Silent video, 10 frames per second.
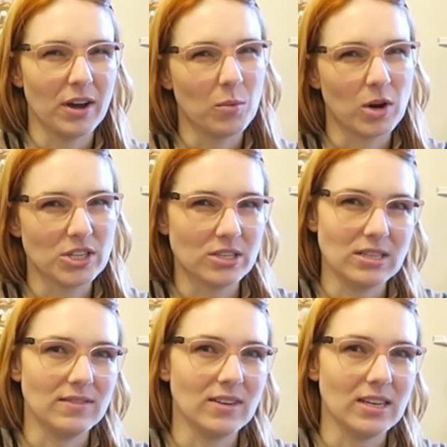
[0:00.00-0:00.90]
around watching
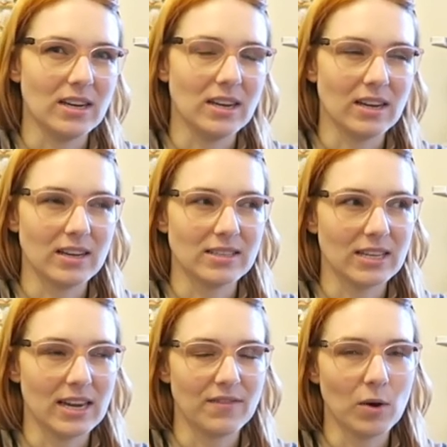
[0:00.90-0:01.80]
T V. Because
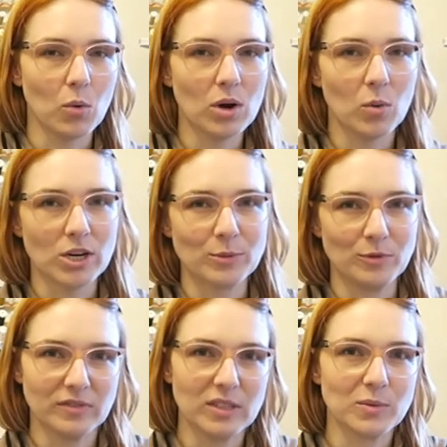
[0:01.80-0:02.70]
like if I want to watch
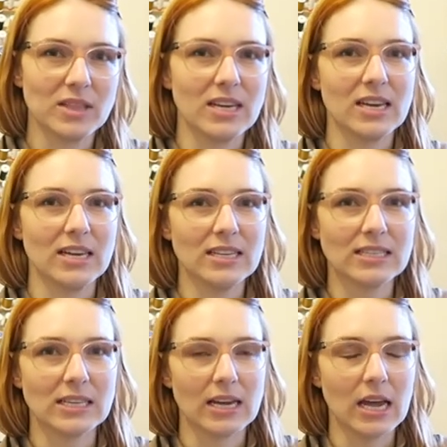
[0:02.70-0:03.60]
movies with the
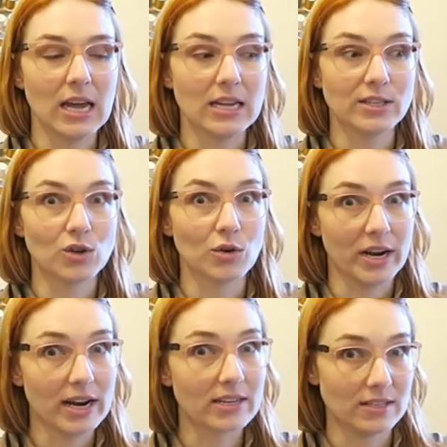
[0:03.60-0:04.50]
kids, like it's a
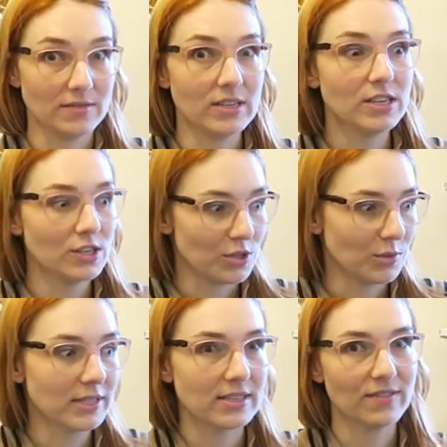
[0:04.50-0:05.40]
great activity to
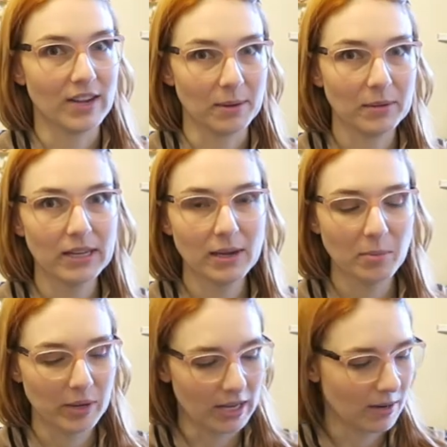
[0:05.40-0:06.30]
do as a family,
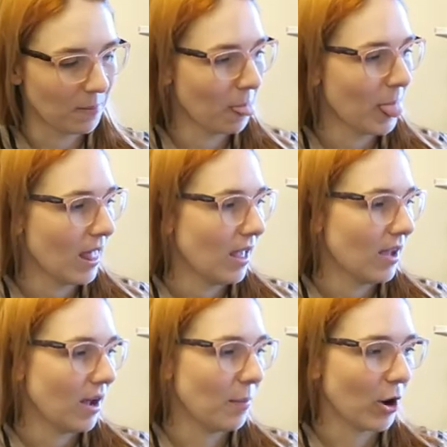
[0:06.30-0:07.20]
but
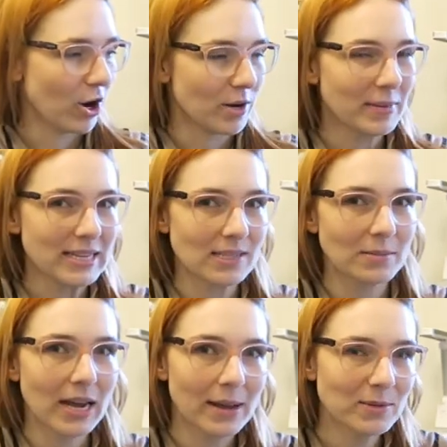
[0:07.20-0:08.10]
a part of me
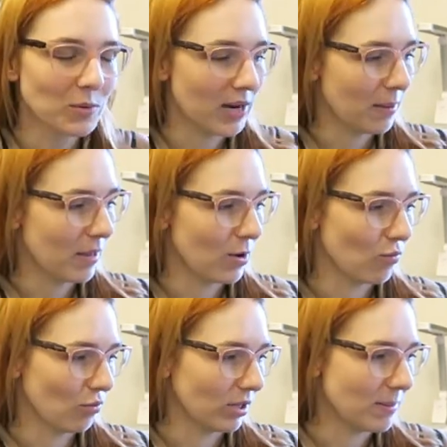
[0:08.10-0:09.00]
sometimes when I'm like
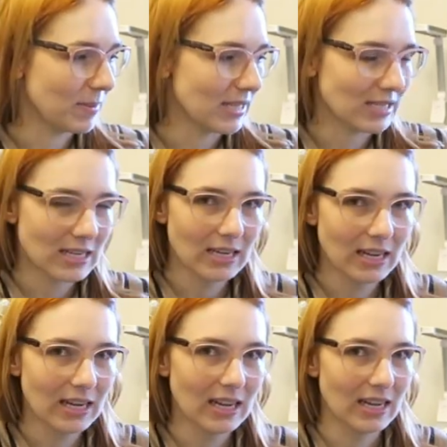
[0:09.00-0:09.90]
really
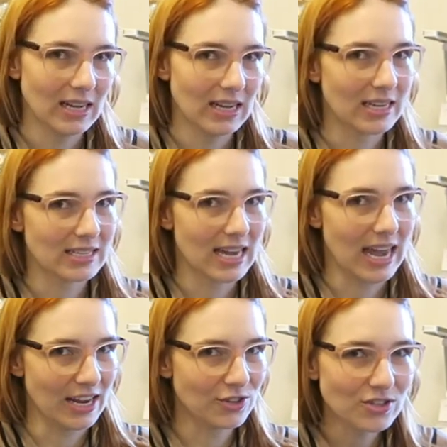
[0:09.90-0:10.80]
busy gets
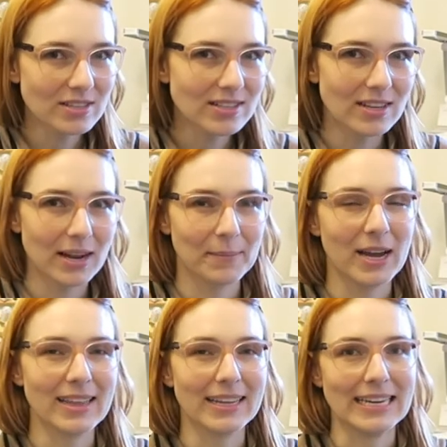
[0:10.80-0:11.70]
anxious that I'm
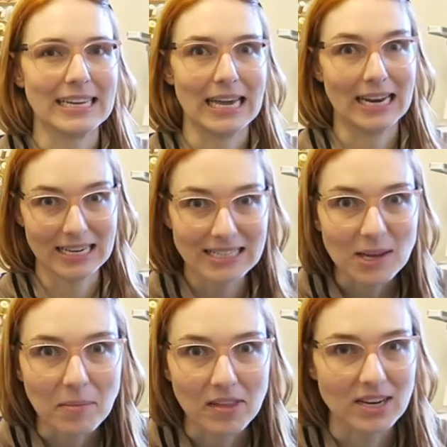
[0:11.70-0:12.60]
not like getting
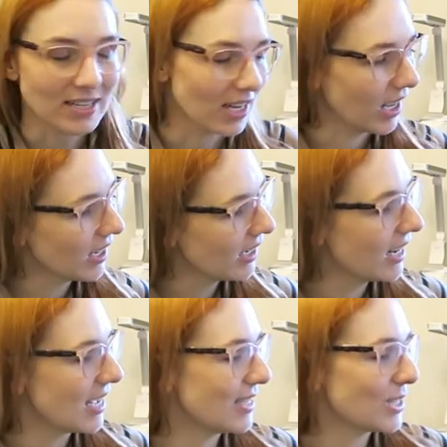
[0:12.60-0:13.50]
something done.
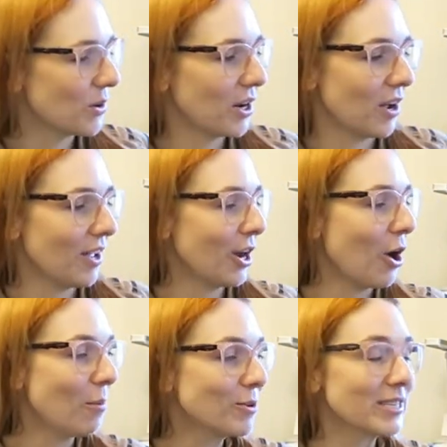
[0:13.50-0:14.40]
And so it, it
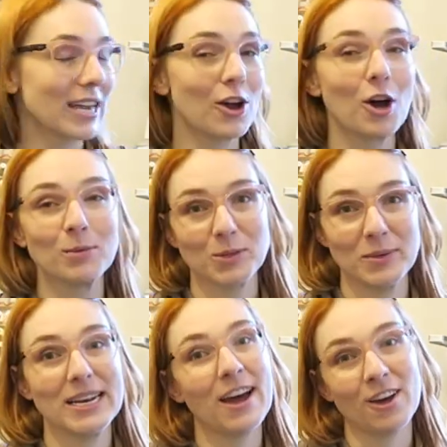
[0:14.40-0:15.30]
almost like calms
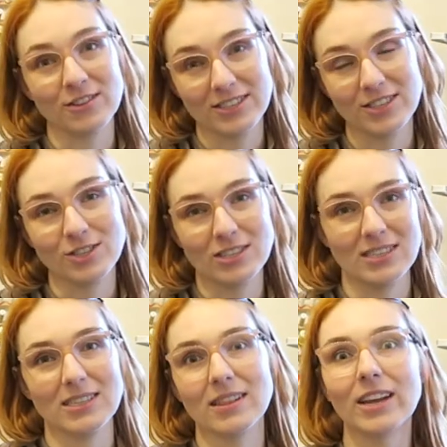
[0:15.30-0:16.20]
me down to
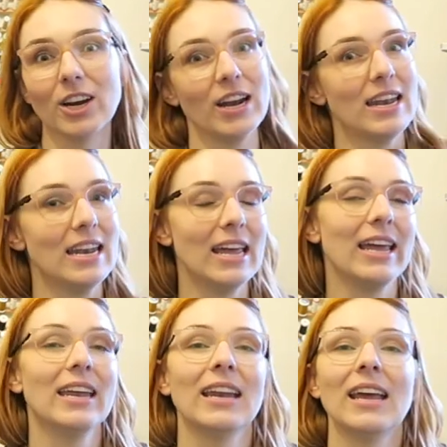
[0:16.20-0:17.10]
just sit there and
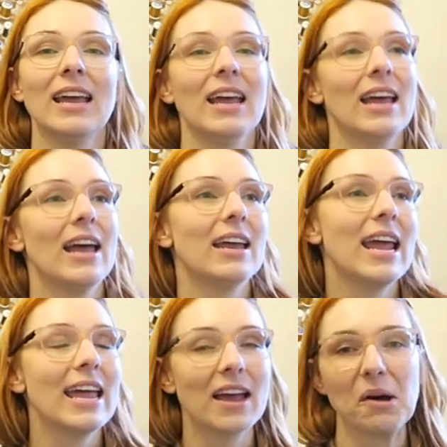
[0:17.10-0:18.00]
knit and
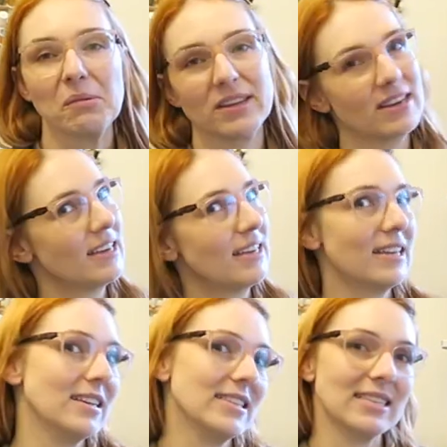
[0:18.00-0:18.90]
hang out with the
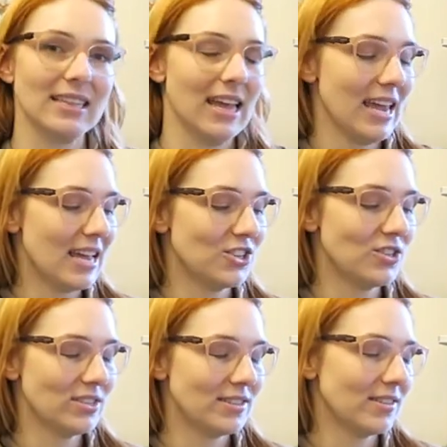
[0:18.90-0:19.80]
kids, and like
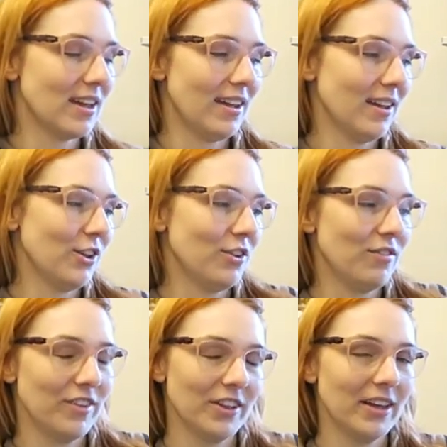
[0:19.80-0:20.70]
it's just a
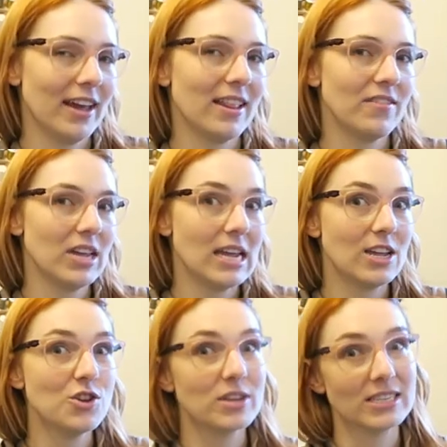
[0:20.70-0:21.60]
good feeling. I love it,
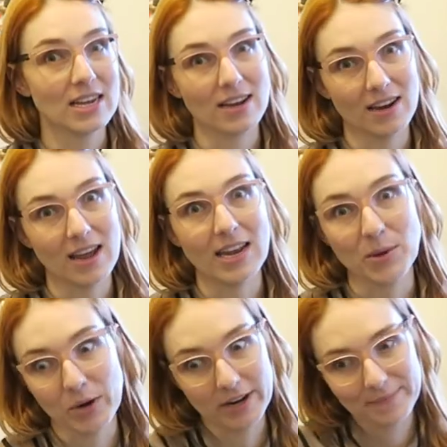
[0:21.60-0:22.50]
and you can take it
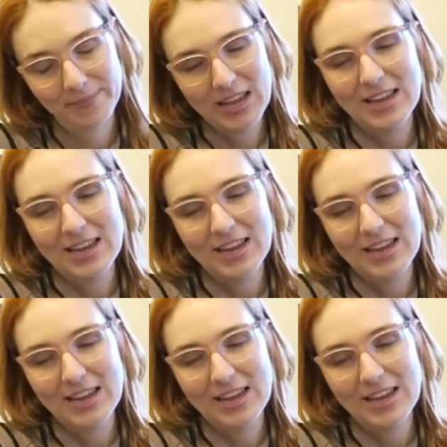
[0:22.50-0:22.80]
anywhere.